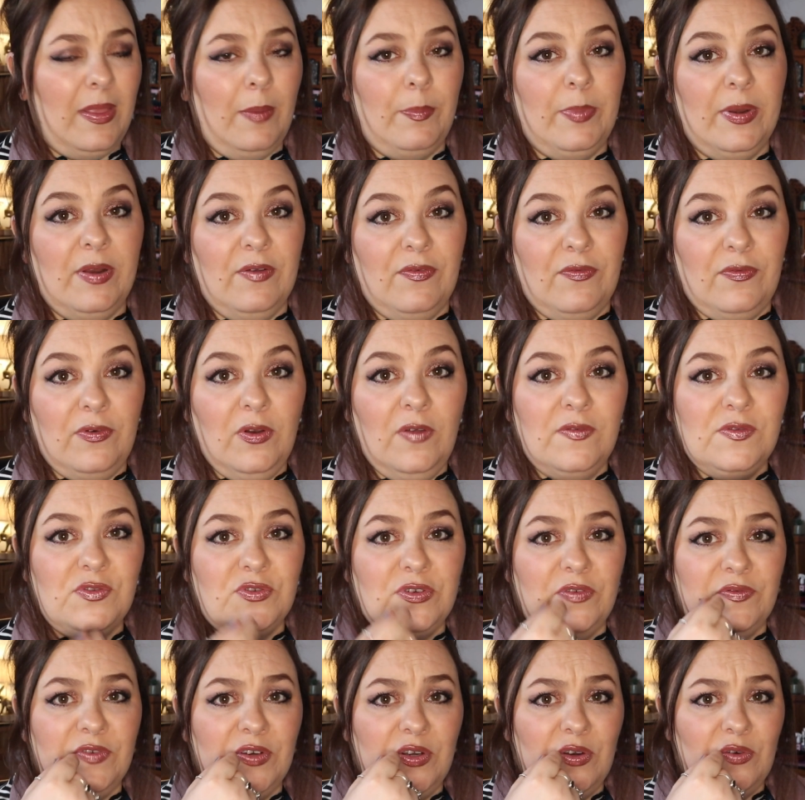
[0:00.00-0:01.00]
that bit of fluff
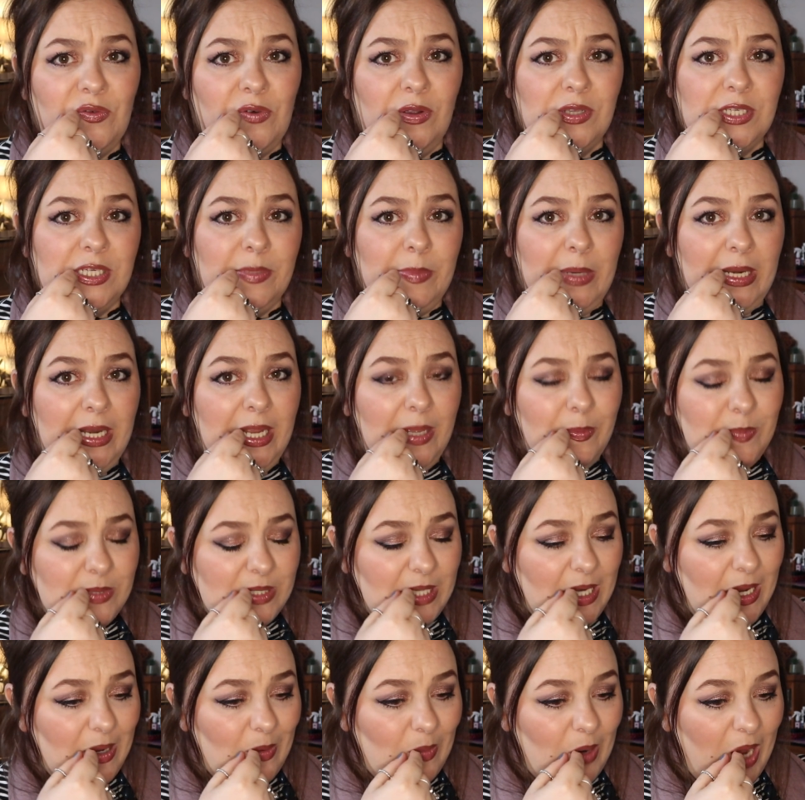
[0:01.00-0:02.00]
drifted across to my lips
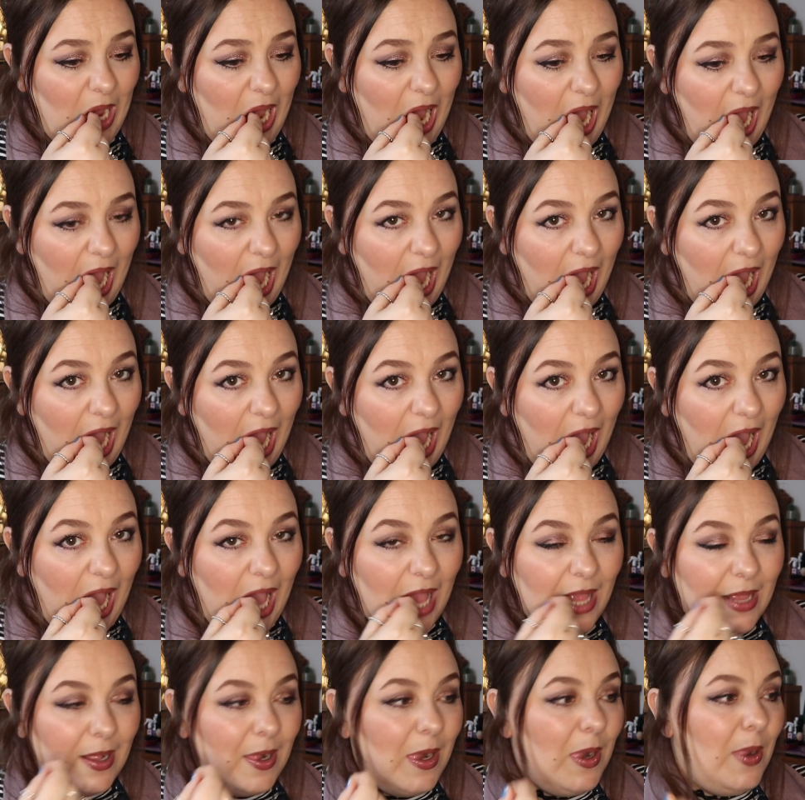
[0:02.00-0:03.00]
now.
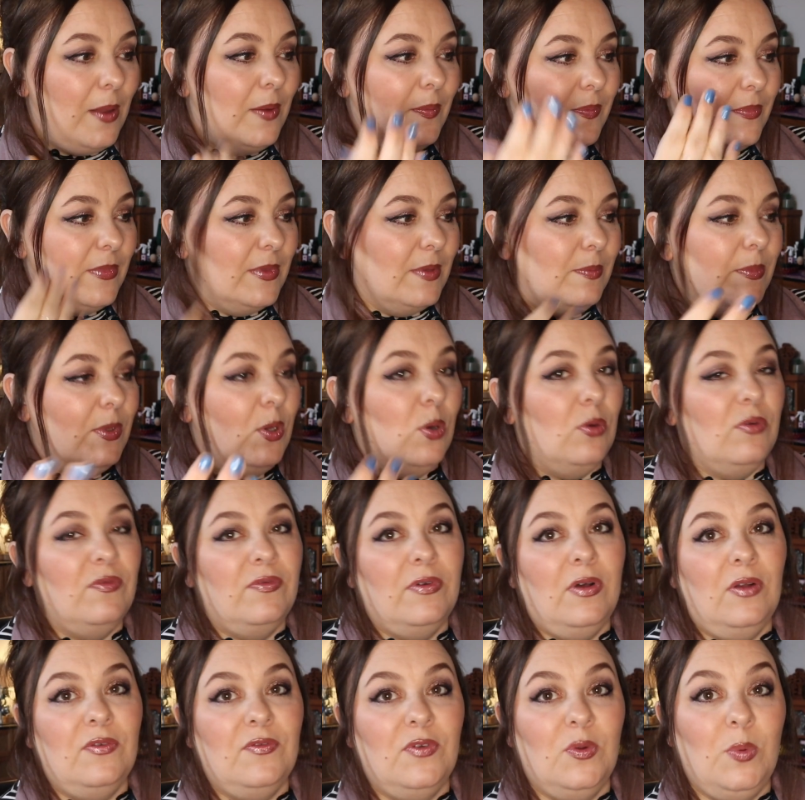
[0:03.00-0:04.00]
My own
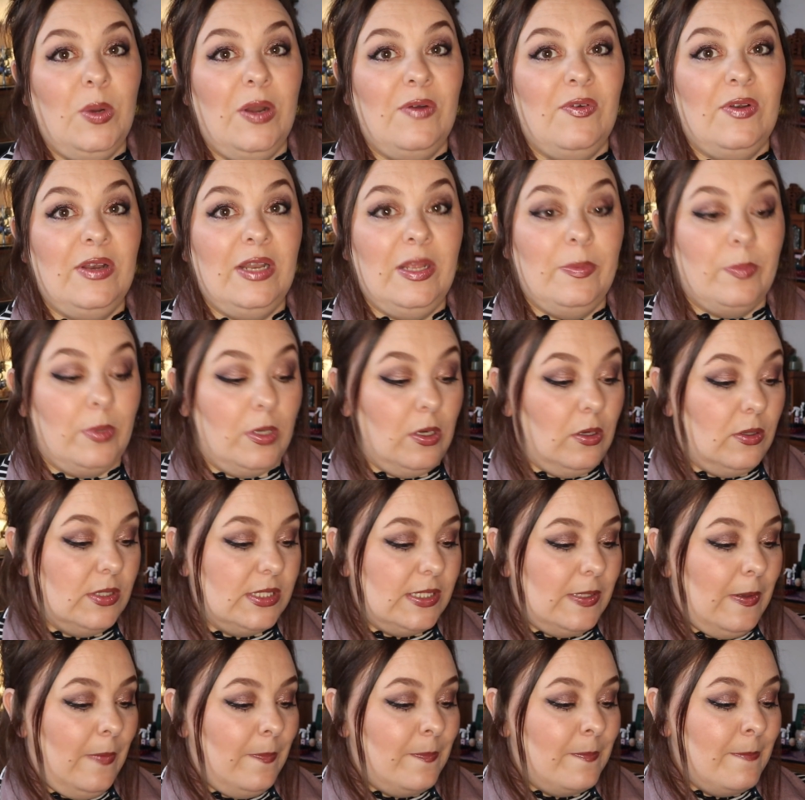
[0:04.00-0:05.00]
fault for wearing lip
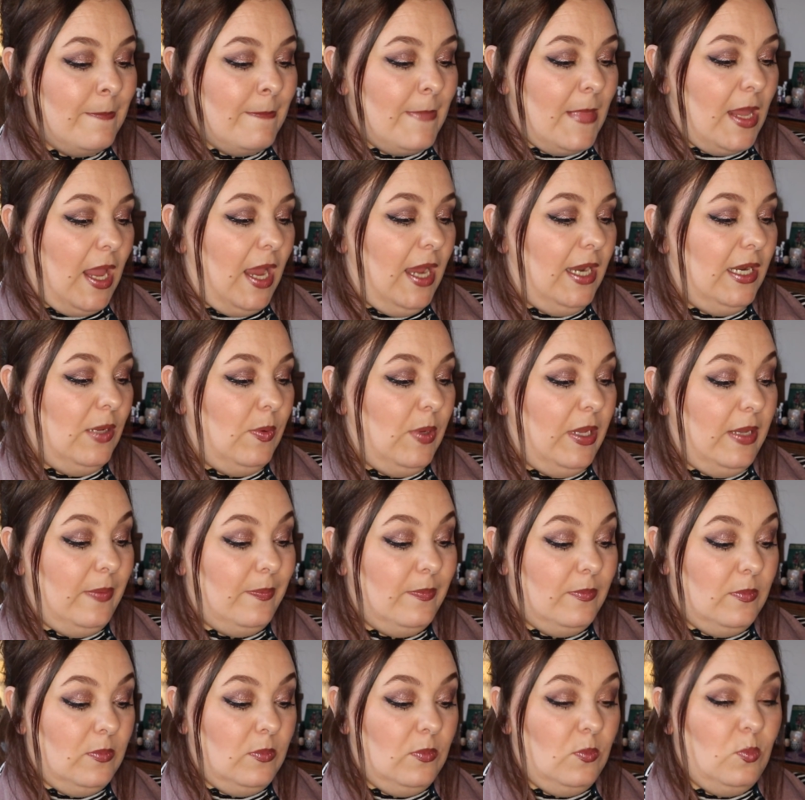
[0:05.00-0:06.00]
gloss. Anyway,
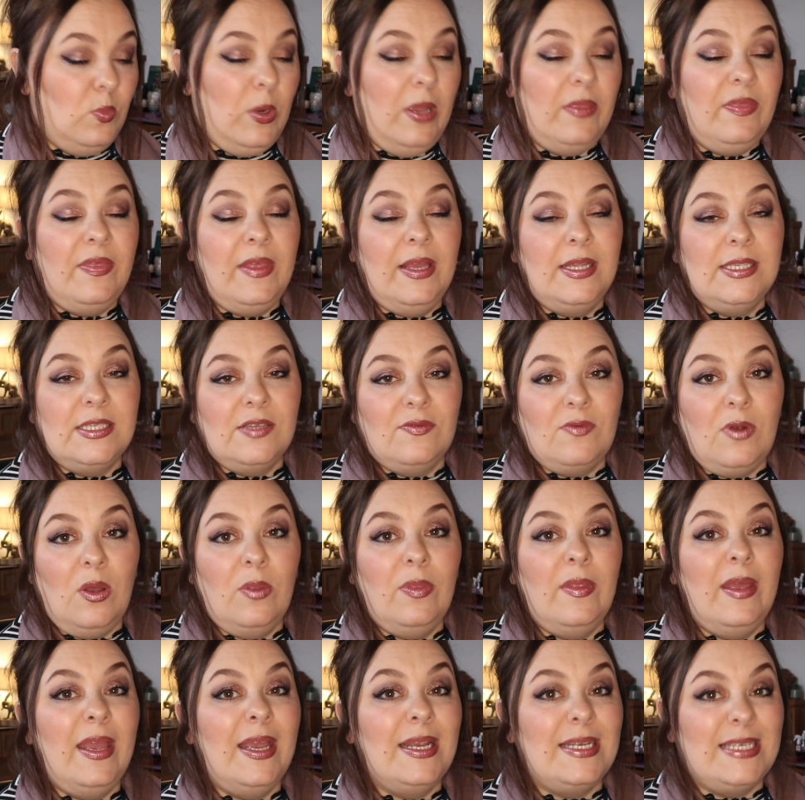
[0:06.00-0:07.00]
when things are
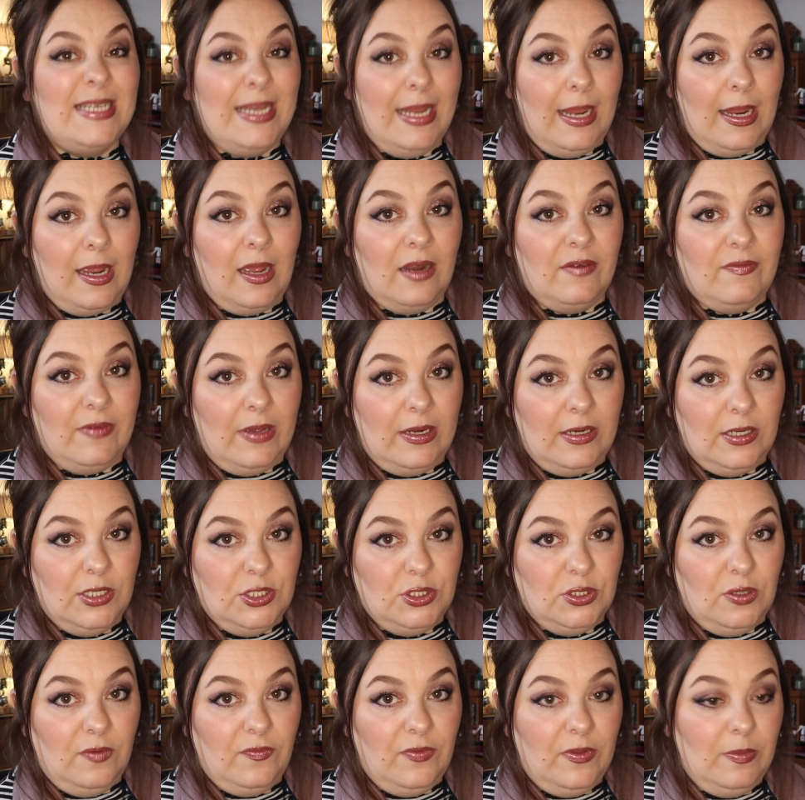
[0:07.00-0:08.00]
on there, take
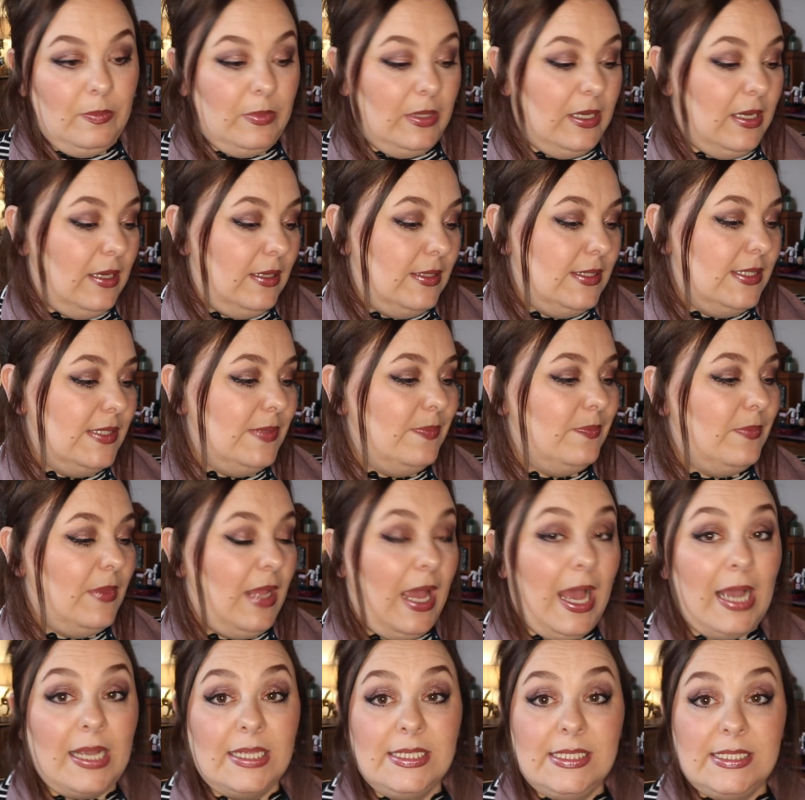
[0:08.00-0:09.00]
advantage of them, guys.
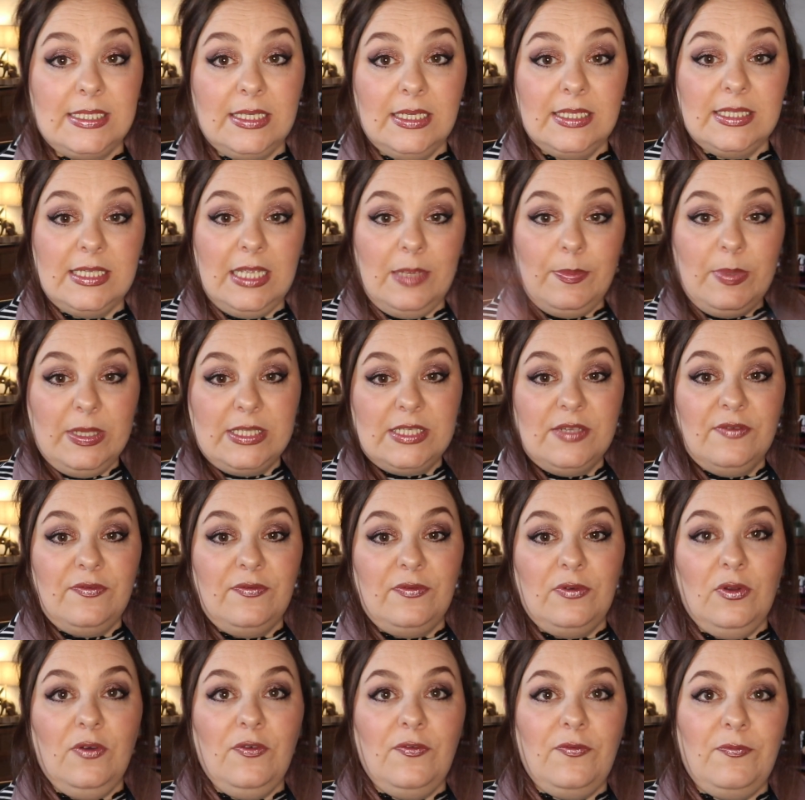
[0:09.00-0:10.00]
I can still see bits of
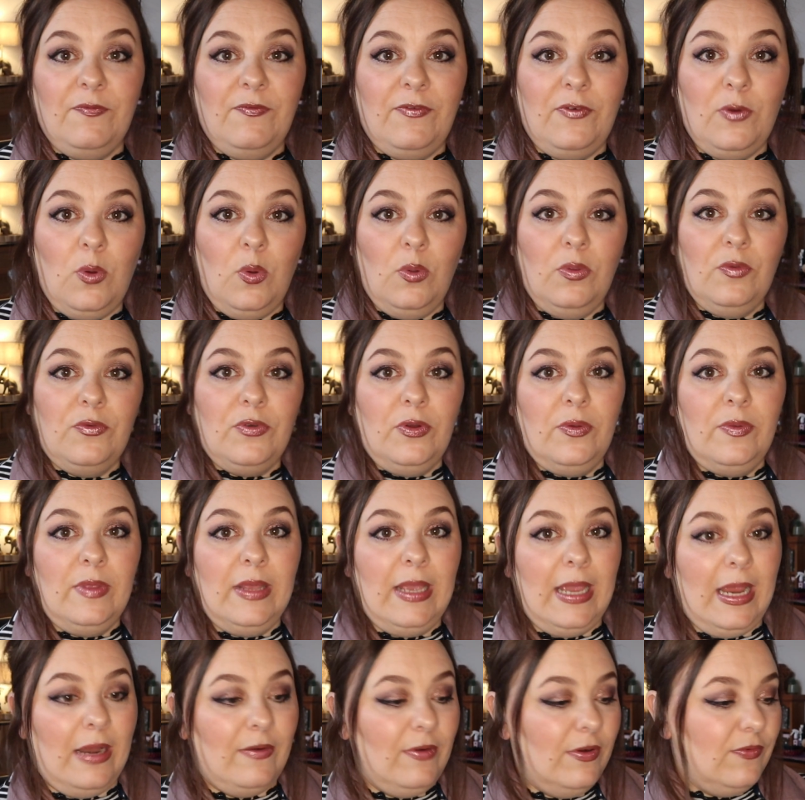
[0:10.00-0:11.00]
fluff floating through
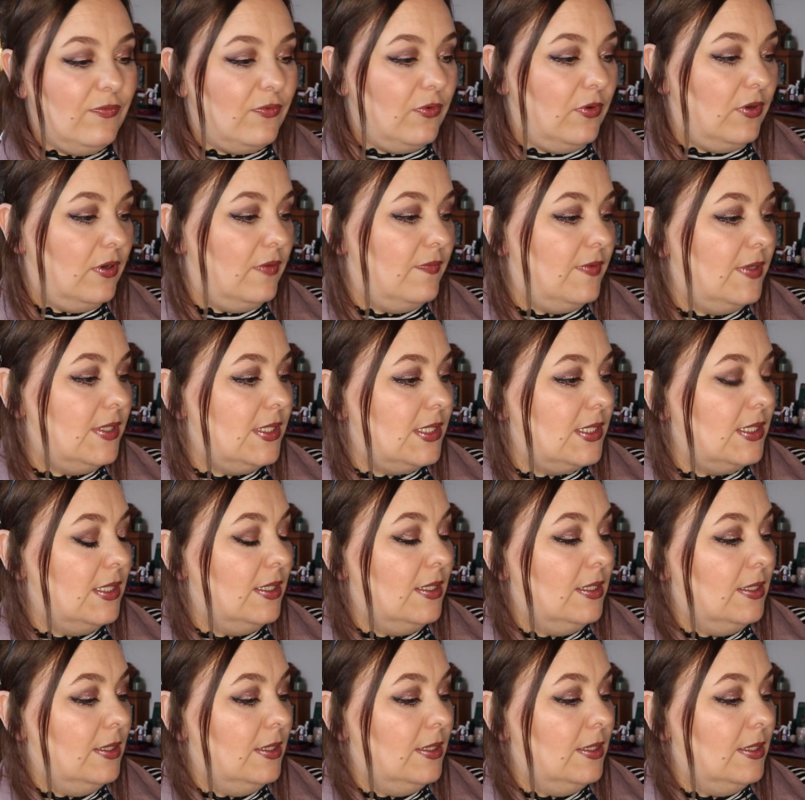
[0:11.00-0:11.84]
the air in front of us.